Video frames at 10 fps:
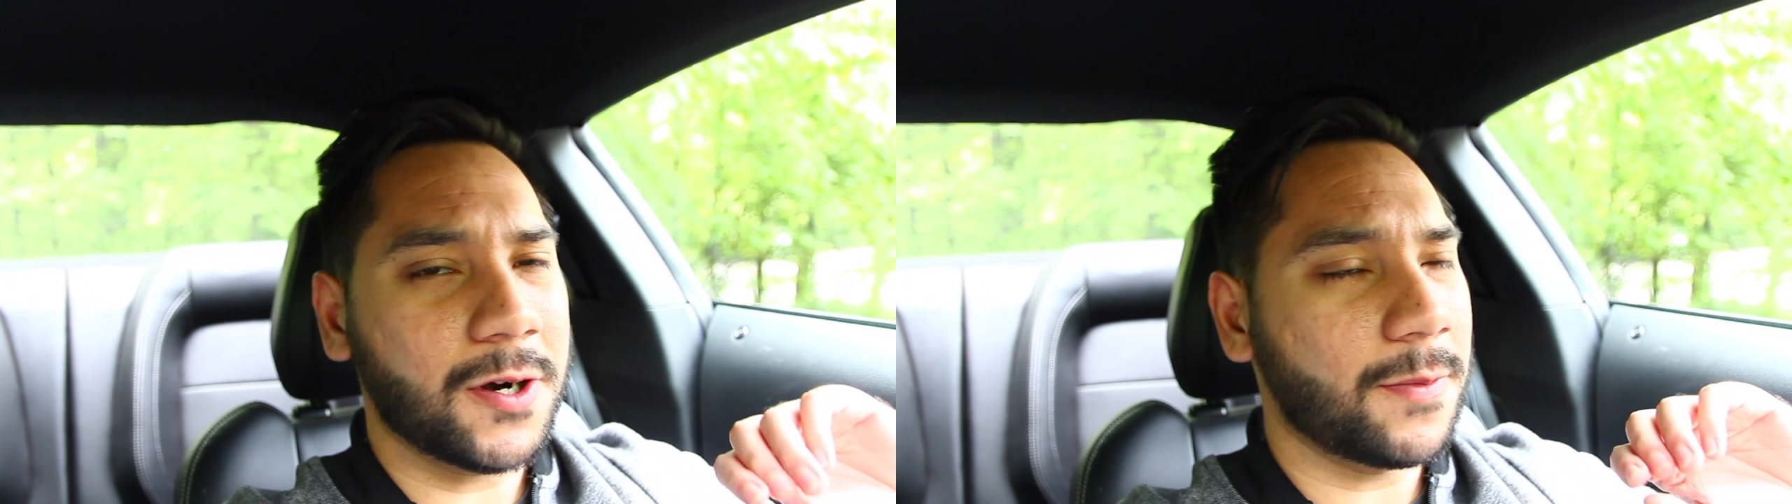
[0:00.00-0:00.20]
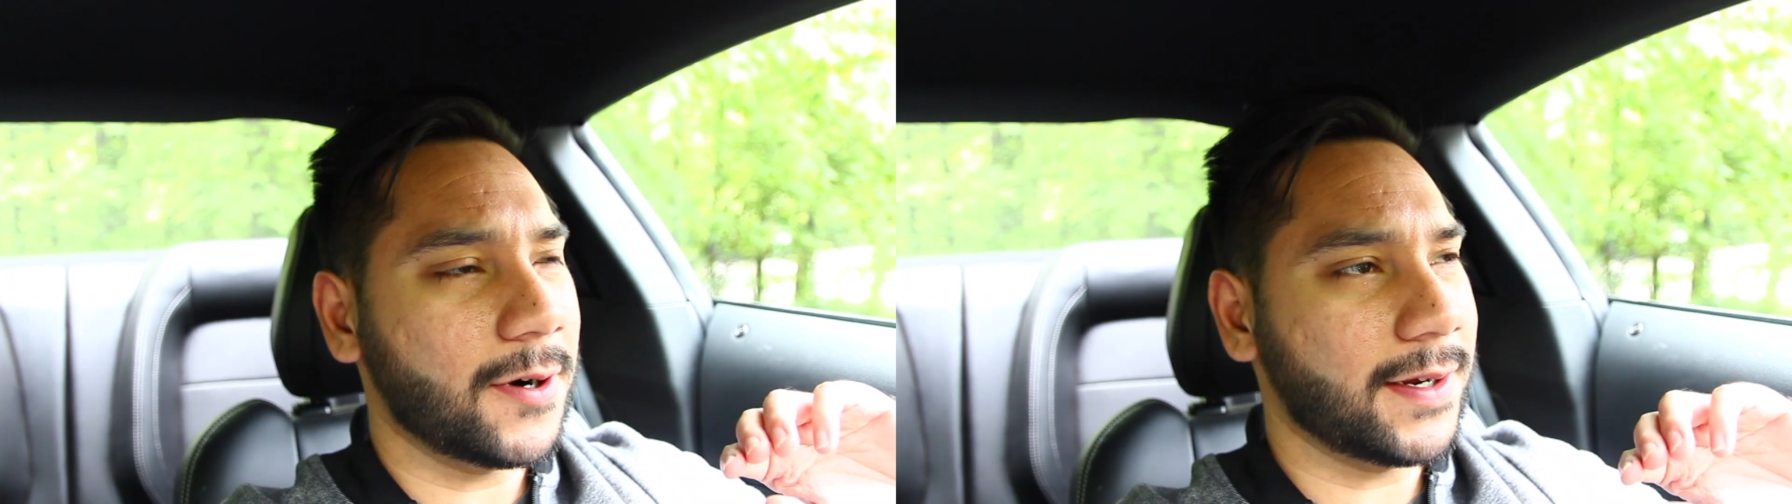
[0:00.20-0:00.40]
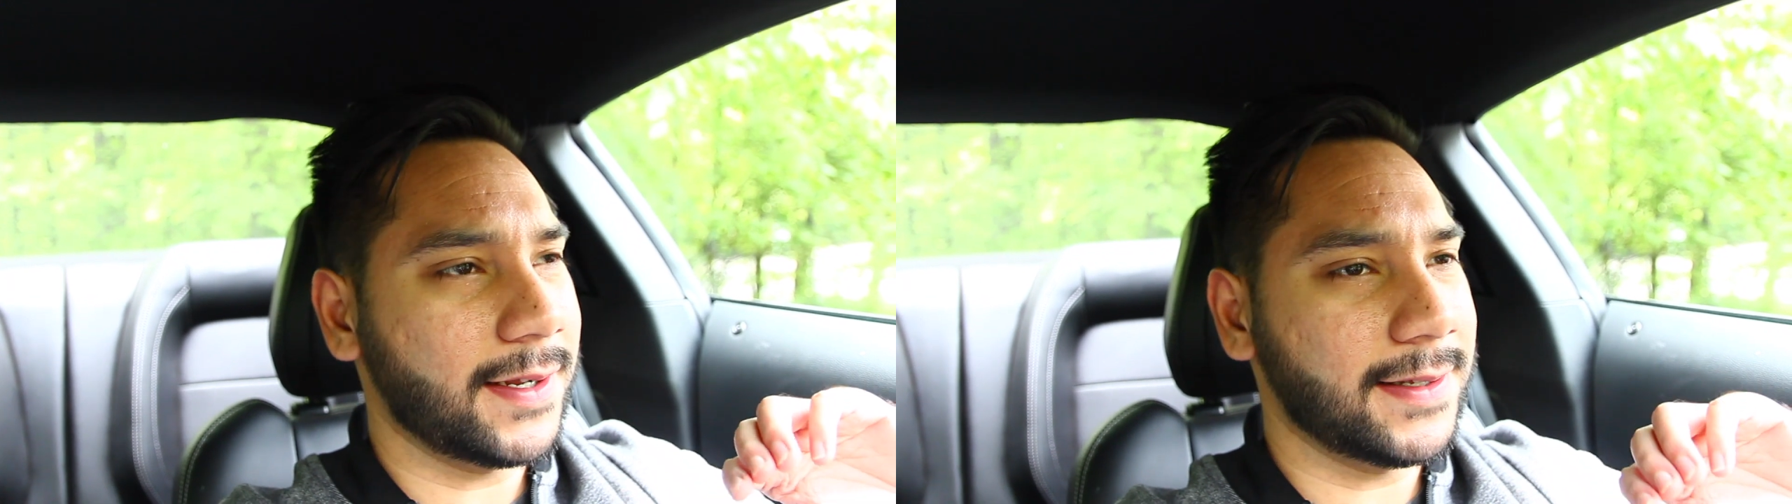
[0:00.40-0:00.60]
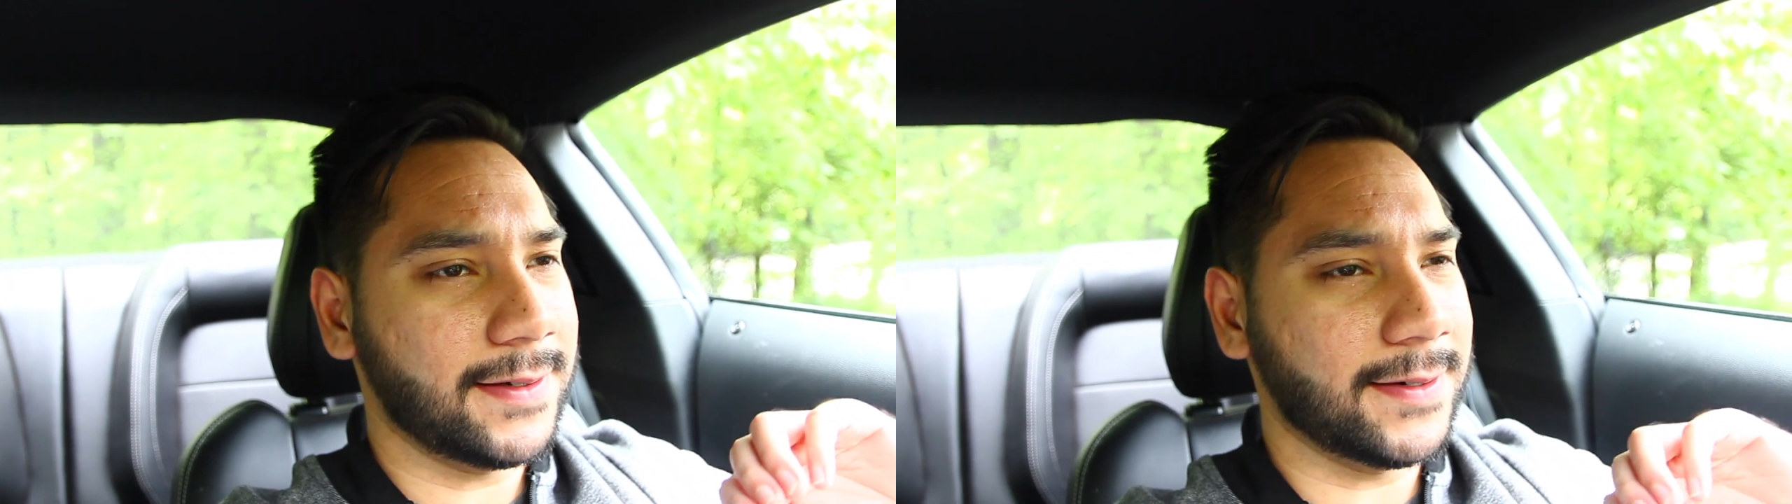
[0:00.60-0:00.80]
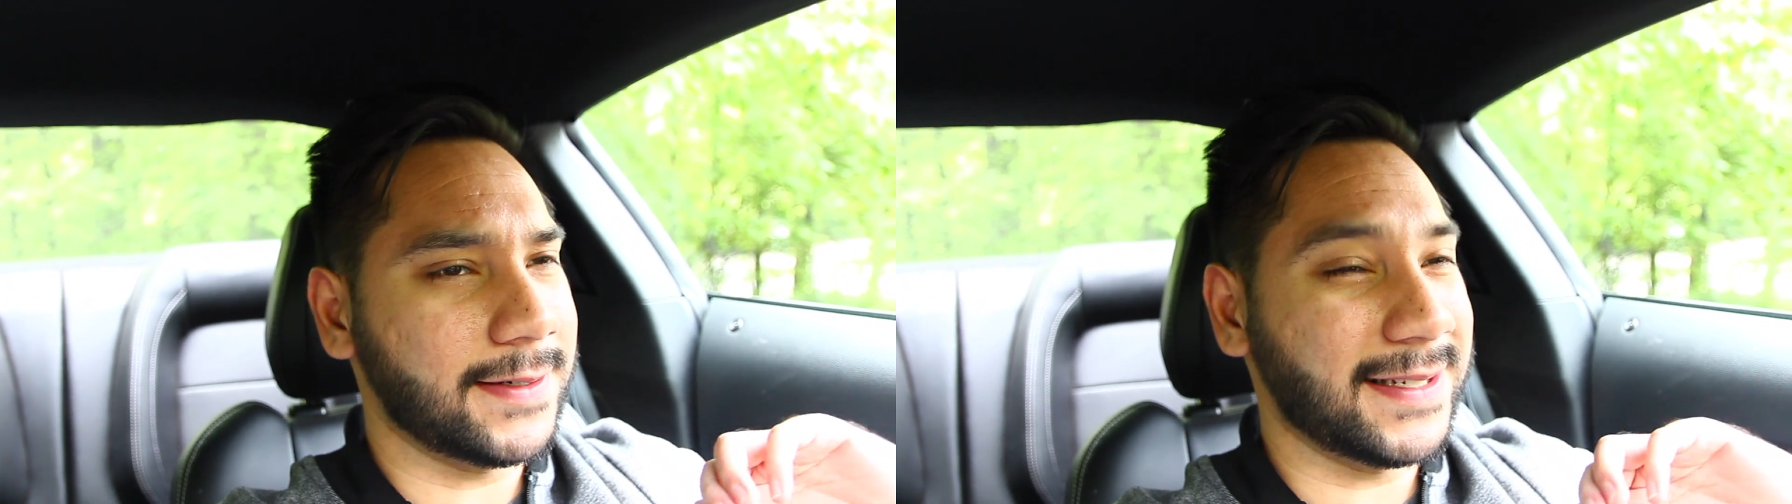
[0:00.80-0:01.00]
car markets
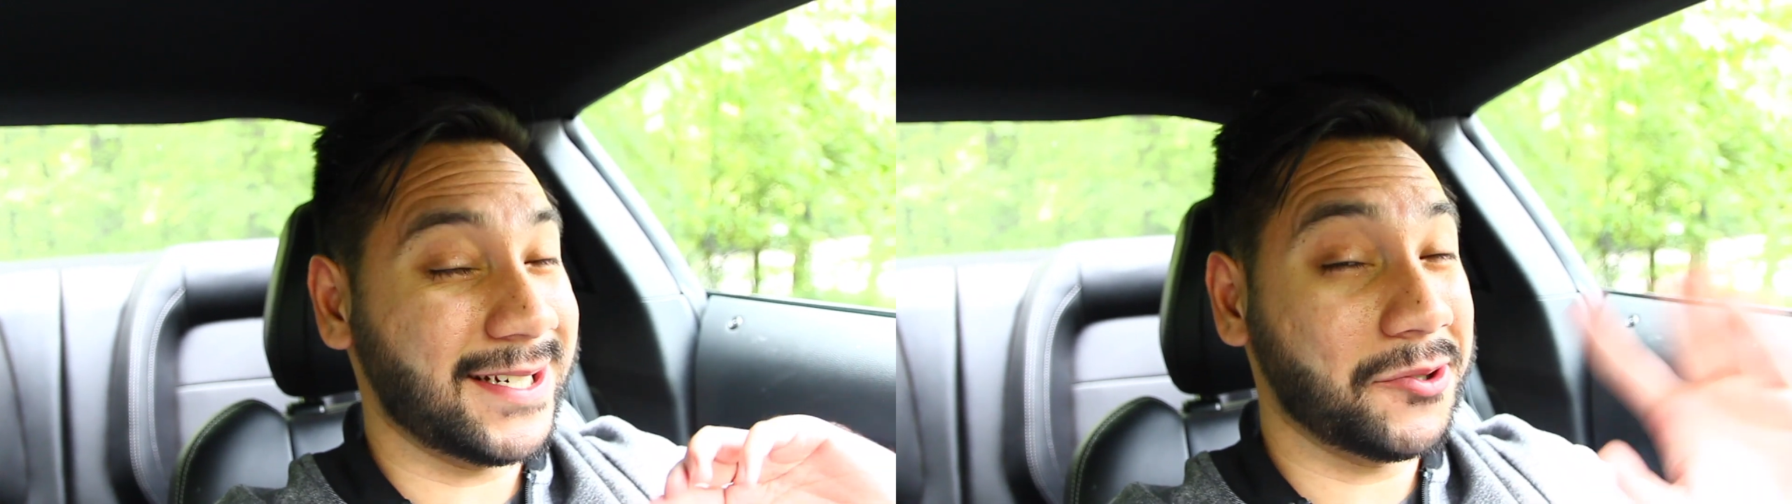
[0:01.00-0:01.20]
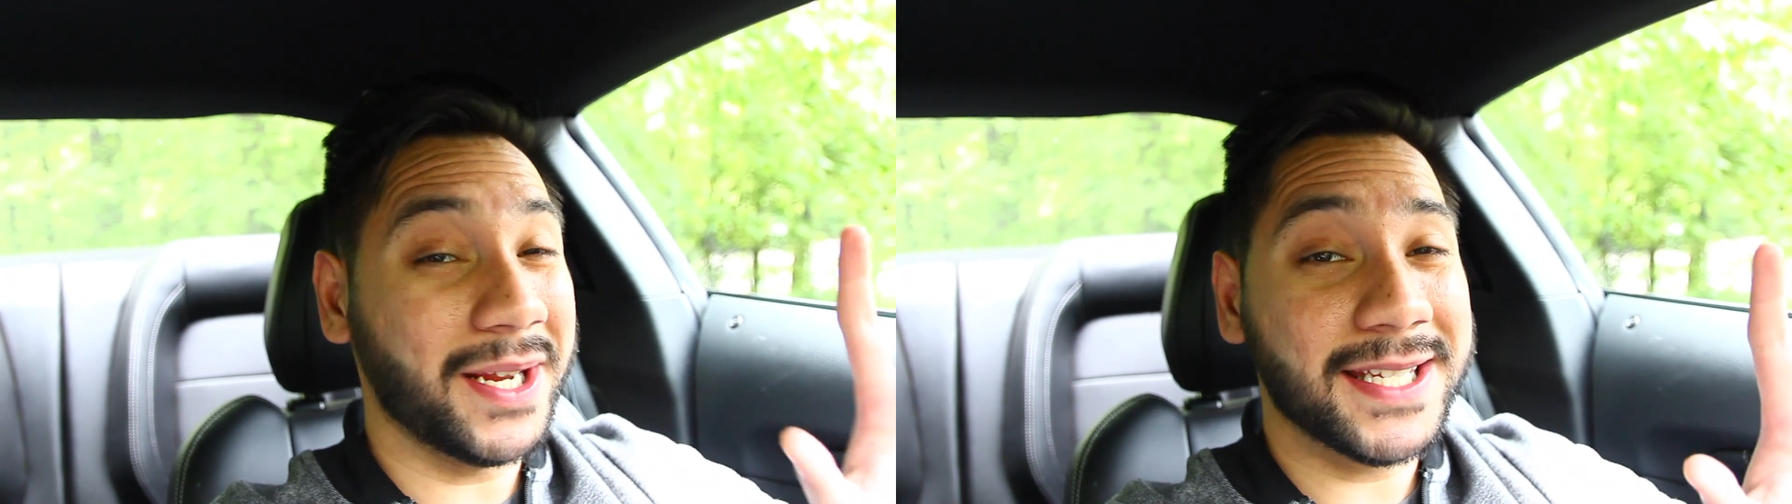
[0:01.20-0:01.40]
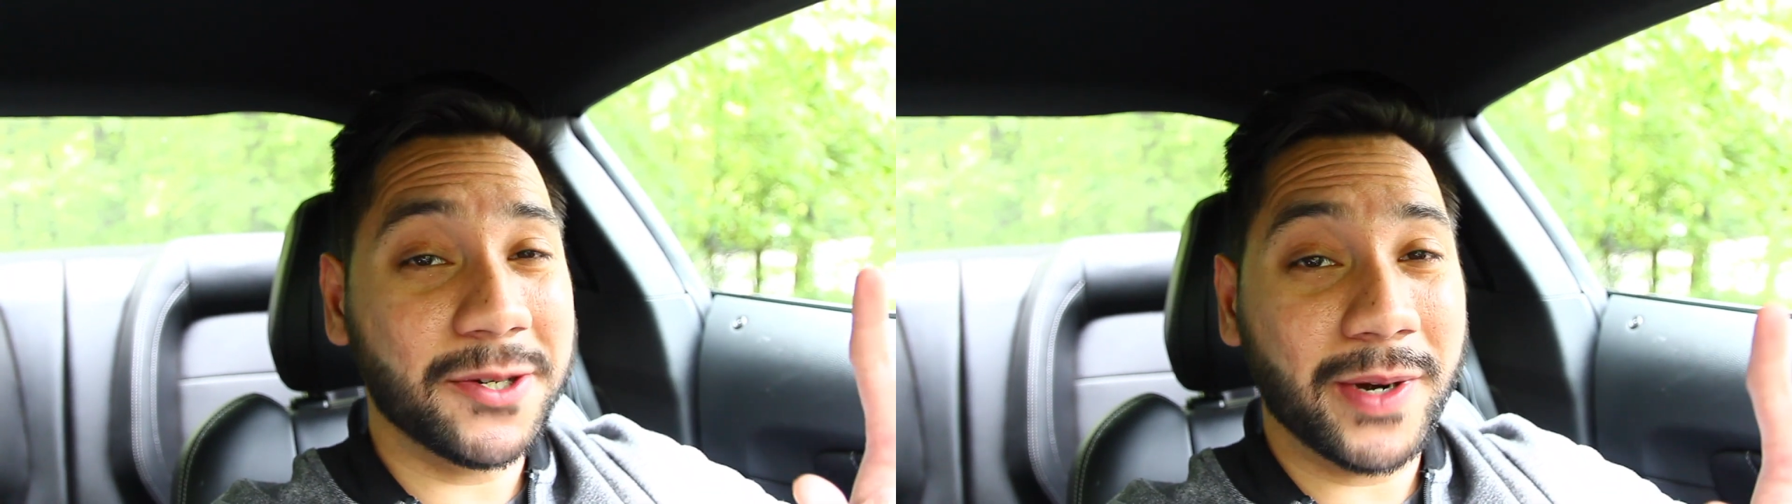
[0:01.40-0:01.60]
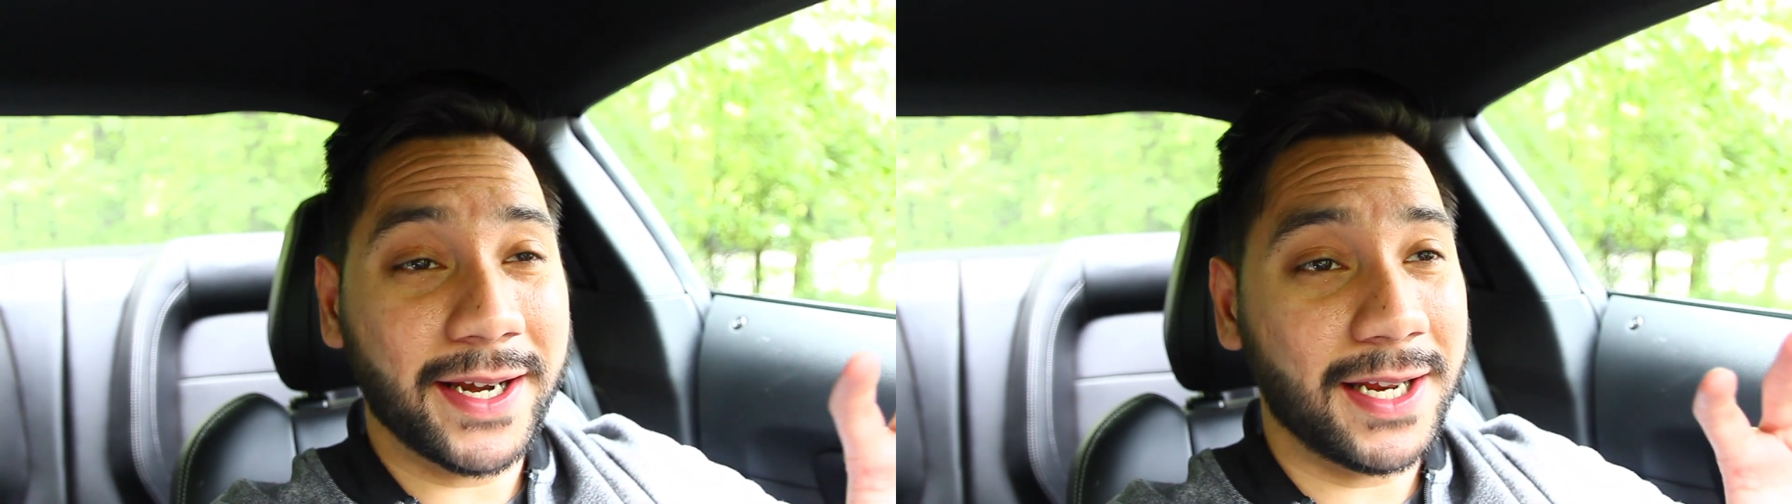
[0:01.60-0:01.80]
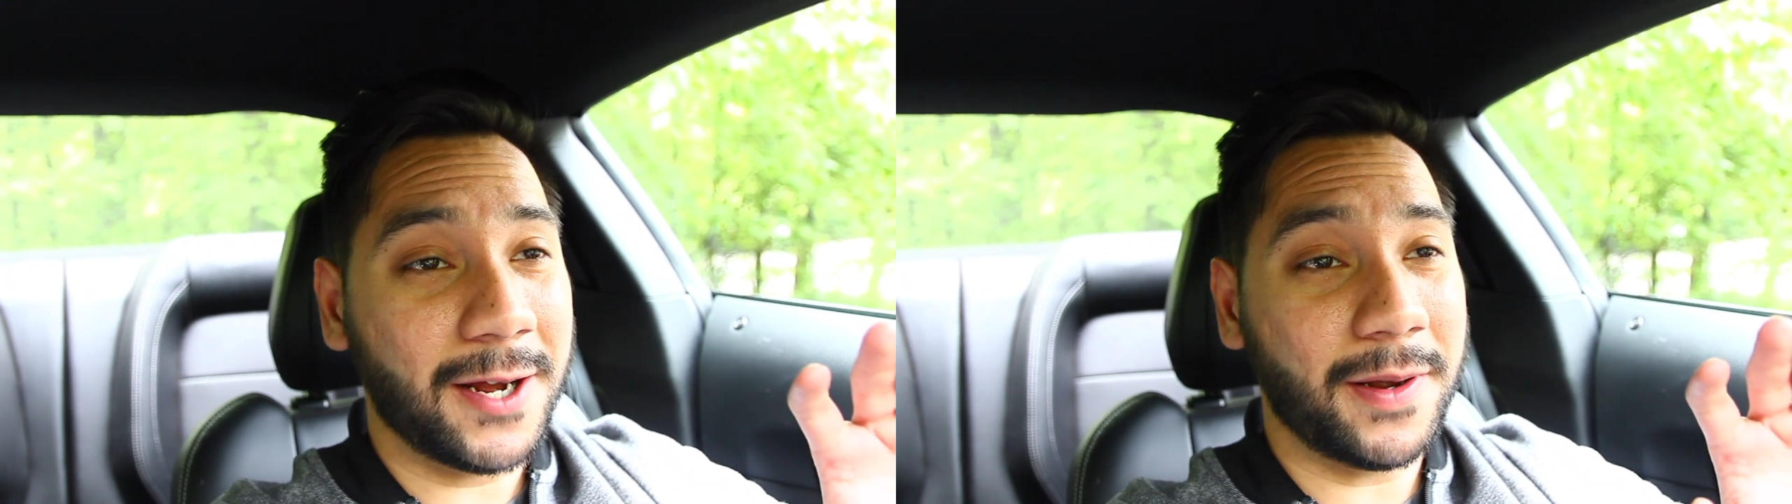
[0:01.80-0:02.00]
are just crazy
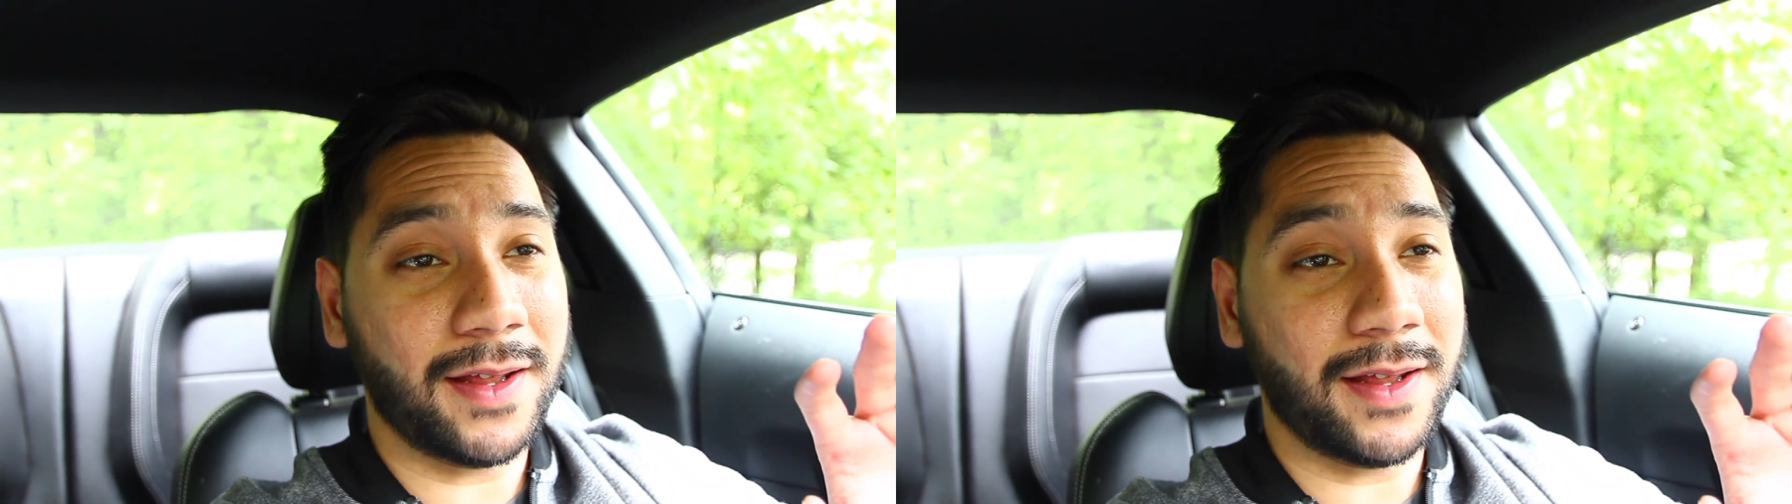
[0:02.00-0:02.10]
right now,